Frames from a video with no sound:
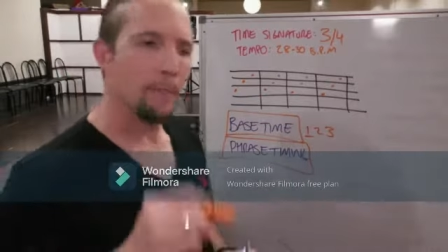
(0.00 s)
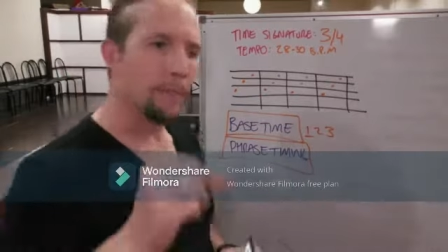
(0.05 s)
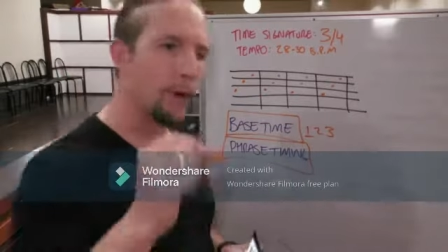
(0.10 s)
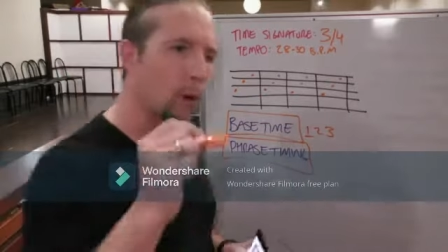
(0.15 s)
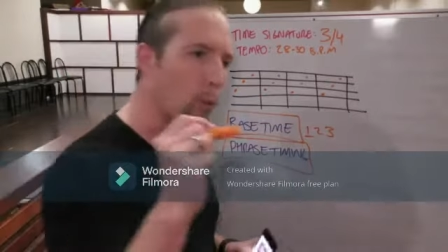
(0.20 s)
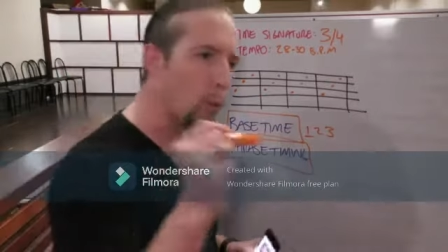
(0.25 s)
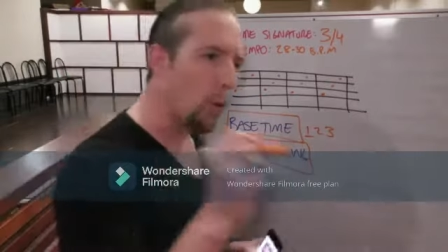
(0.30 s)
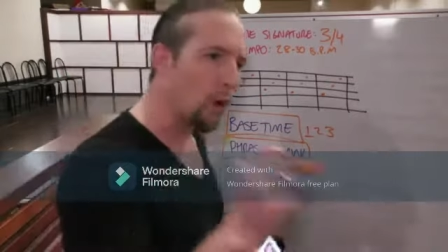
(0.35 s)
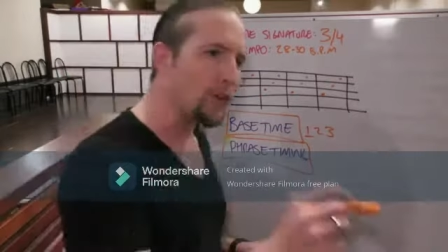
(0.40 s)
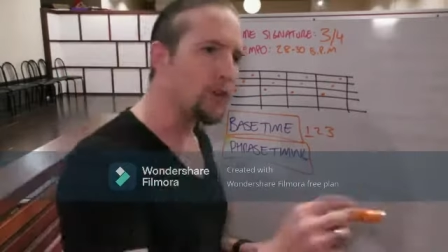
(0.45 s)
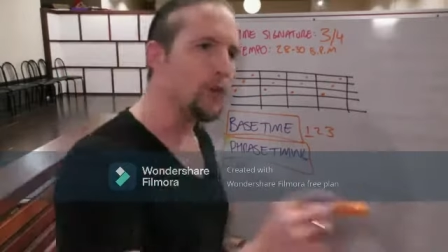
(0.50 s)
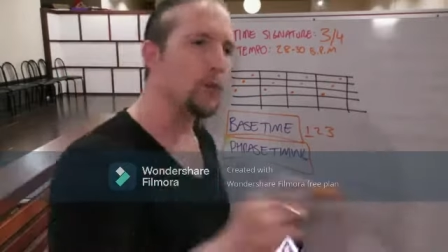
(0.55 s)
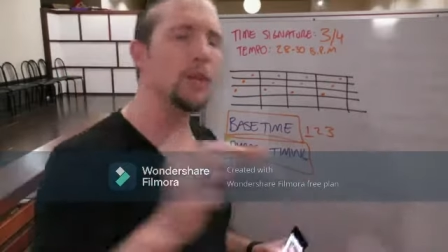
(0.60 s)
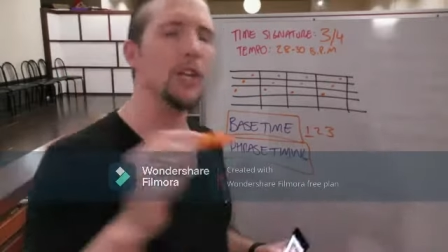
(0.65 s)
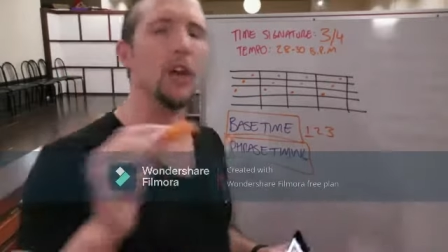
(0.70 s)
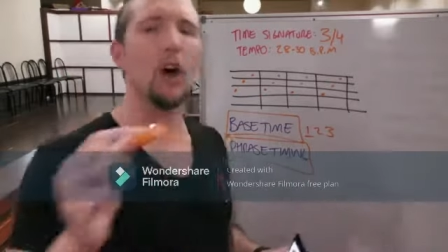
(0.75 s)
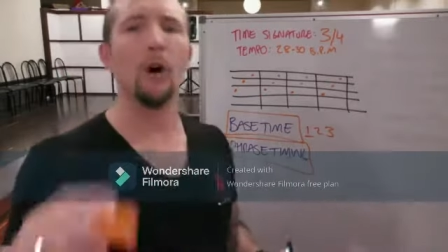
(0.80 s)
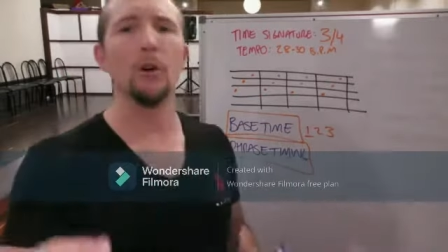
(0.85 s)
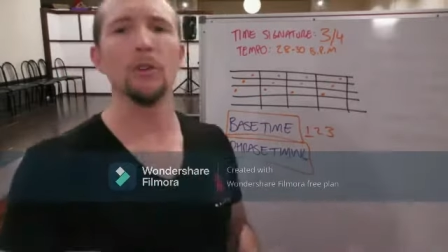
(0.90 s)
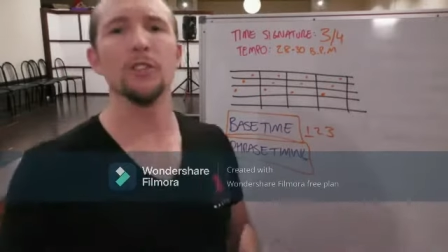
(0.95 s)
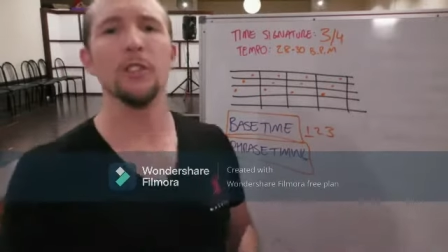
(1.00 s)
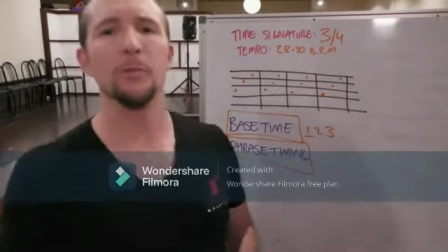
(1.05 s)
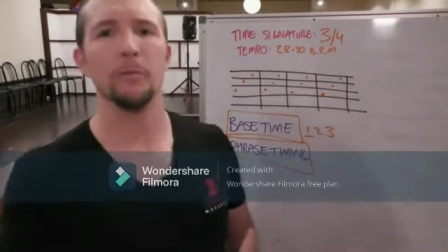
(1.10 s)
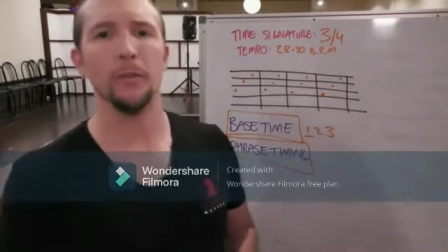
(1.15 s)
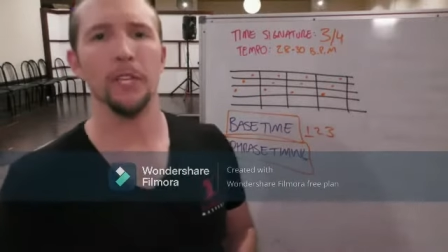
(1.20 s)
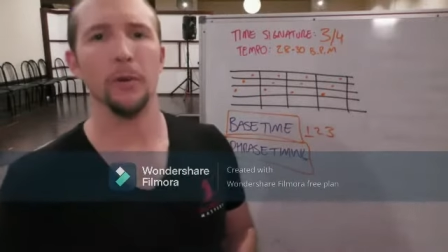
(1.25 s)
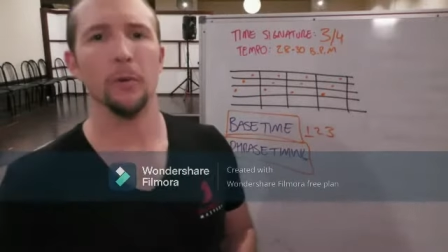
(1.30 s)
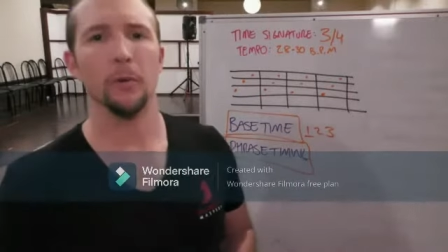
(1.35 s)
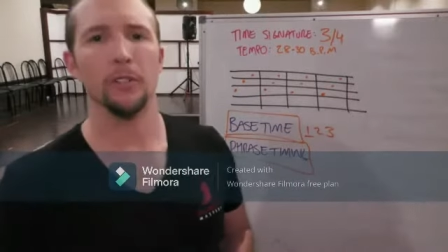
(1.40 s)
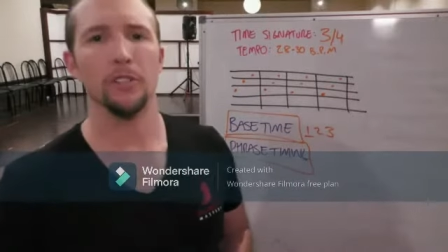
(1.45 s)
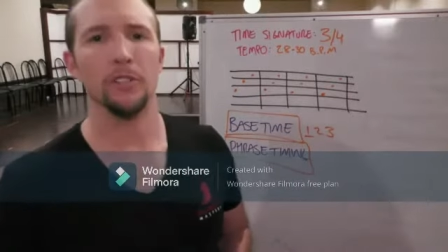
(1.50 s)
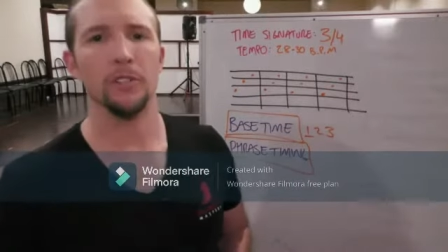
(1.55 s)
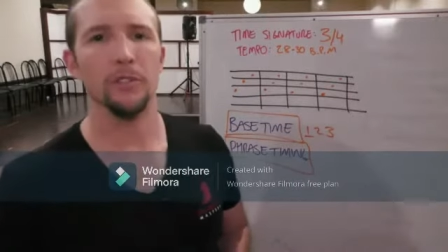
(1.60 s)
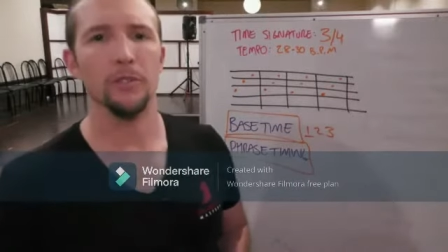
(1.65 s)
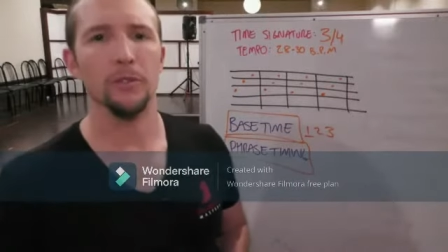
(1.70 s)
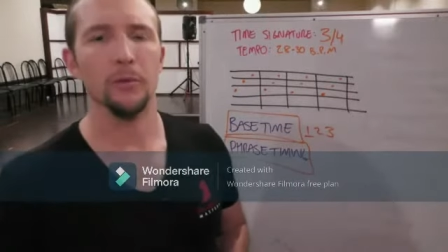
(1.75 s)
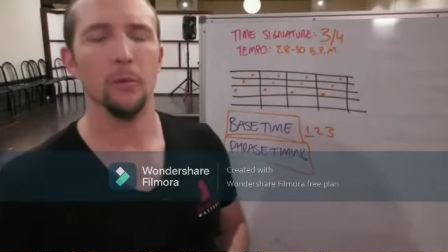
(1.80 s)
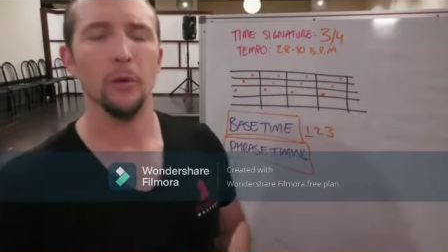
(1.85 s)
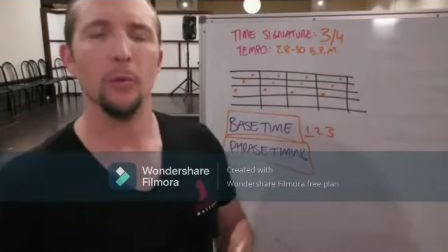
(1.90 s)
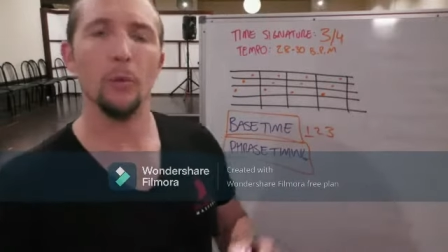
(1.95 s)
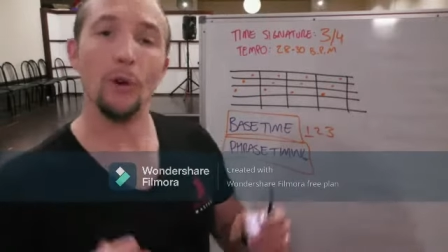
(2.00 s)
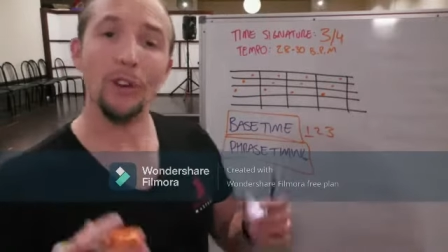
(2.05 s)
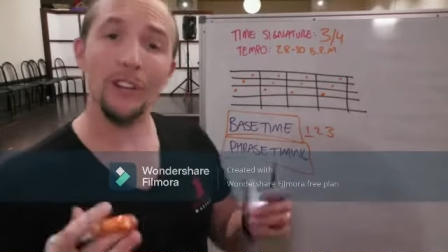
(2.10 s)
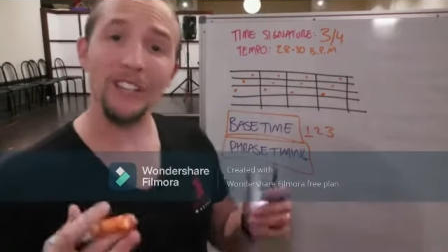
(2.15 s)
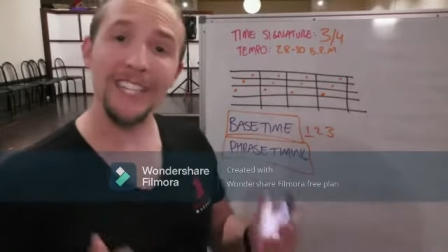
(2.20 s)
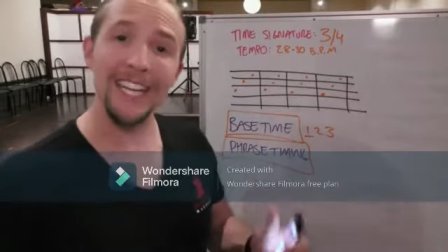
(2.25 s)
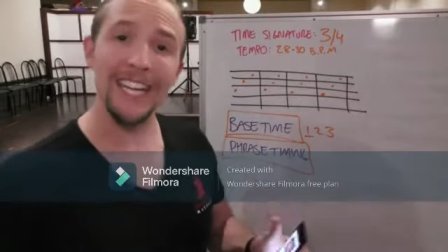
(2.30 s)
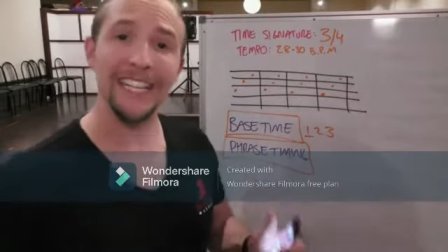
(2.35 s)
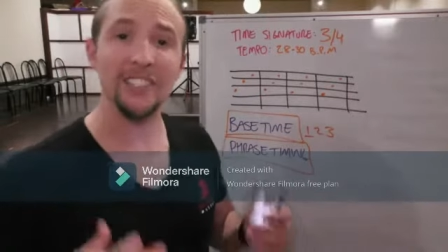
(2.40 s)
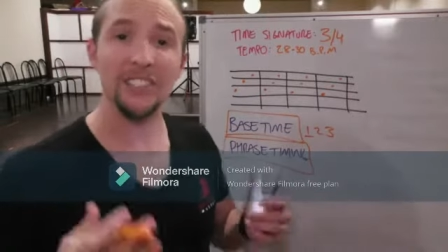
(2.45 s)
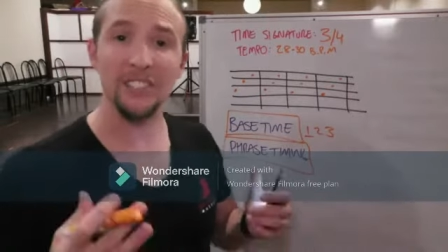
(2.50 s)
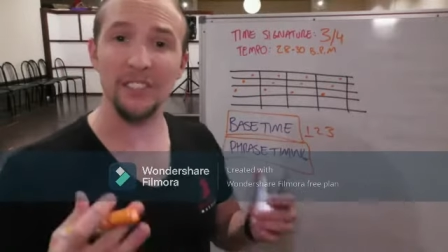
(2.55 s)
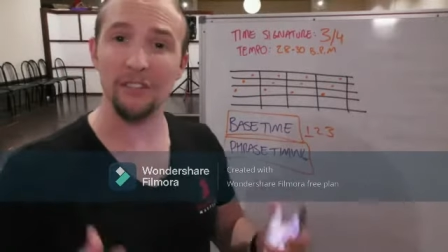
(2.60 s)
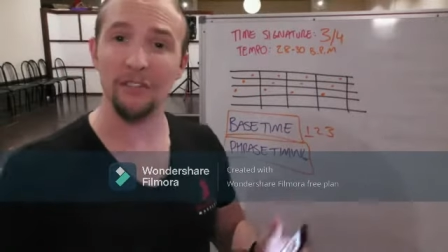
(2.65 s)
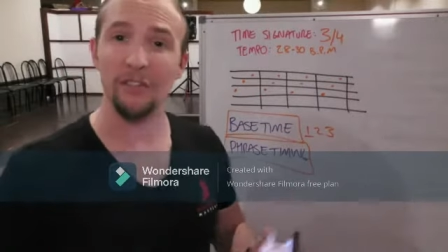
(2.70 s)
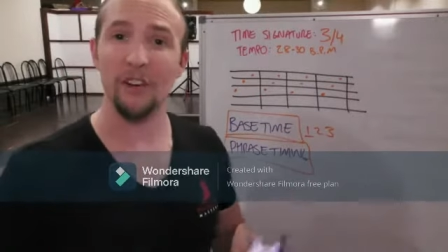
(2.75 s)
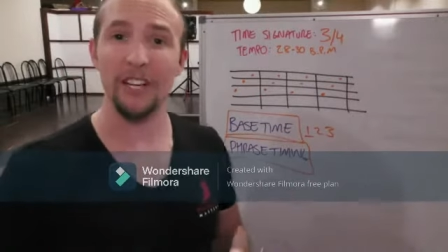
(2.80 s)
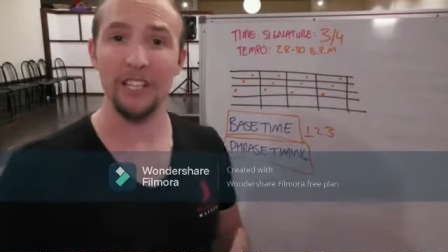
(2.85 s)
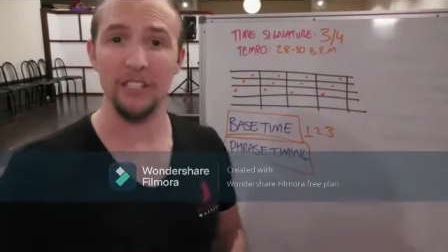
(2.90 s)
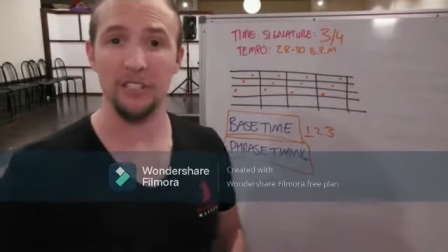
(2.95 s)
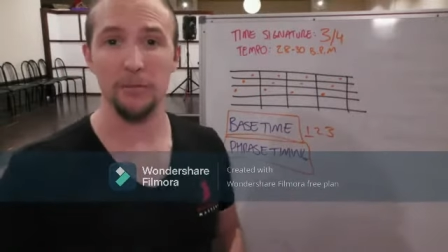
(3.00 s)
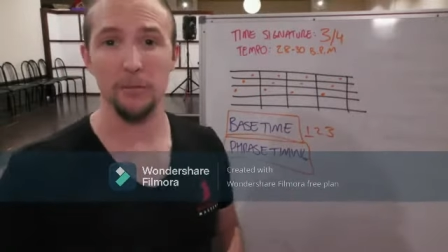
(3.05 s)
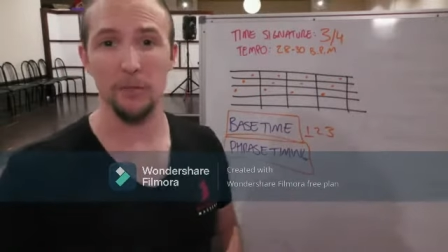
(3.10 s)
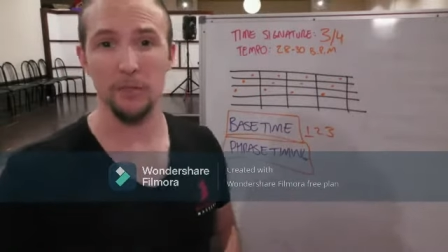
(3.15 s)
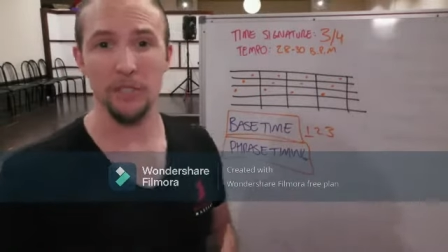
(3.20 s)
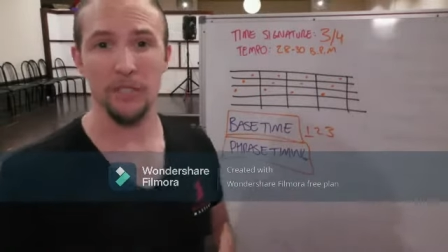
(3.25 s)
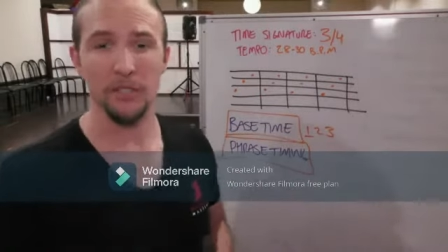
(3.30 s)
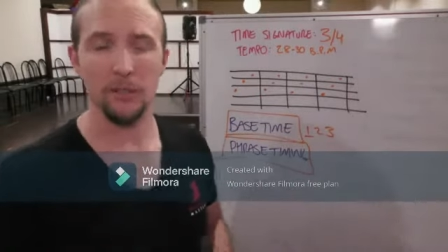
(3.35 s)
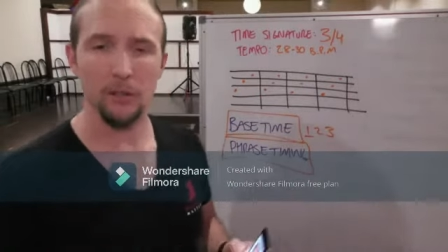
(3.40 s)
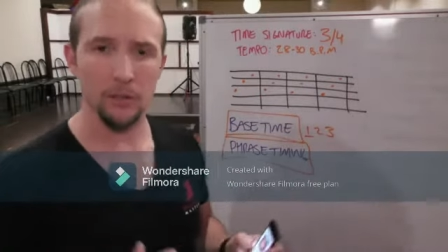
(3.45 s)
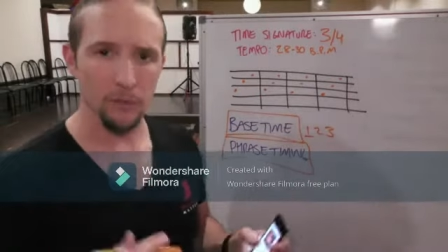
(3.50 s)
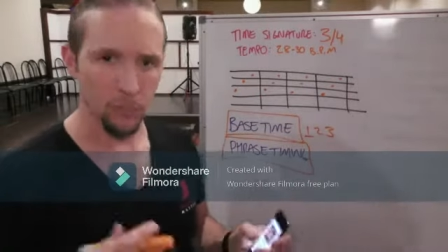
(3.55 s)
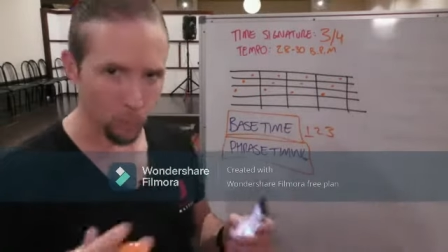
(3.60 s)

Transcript: But what do we ultimately want to do? We want to dance to phrased music.